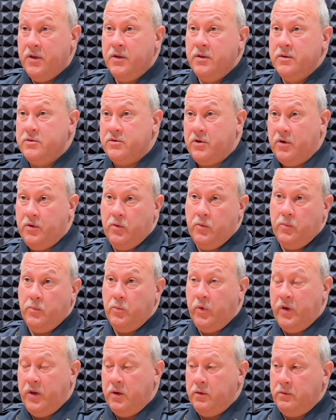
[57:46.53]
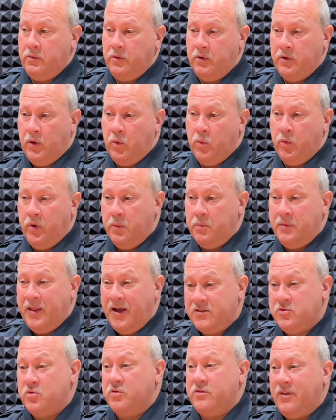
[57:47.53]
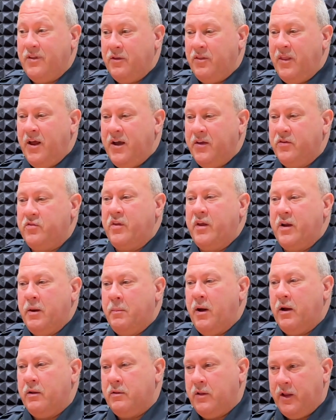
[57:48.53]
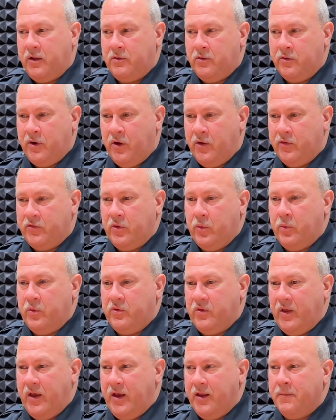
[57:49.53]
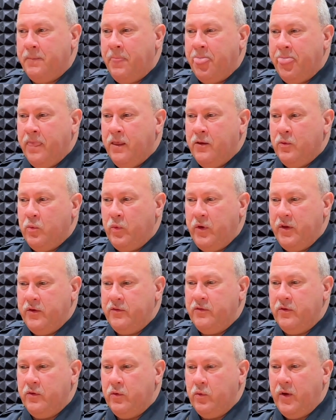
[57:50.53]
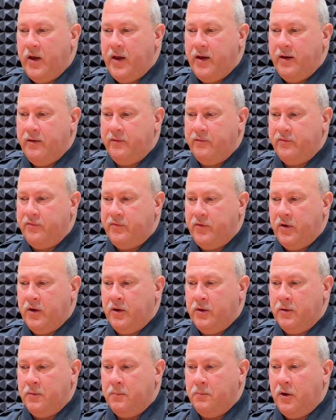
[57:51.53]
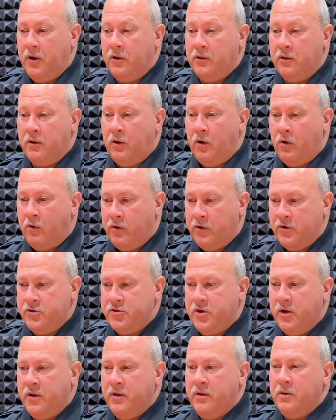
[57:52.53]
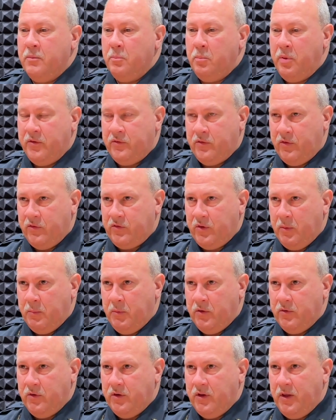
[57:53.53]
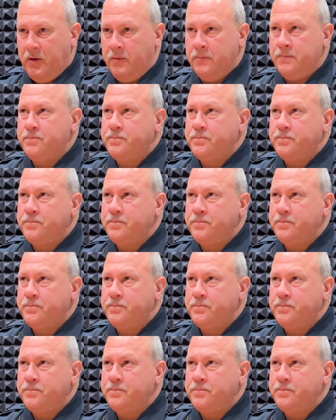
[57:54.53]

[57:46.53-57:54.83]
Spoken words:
Sure. So that's the nice thing about Lakeland also is that we do have a large business community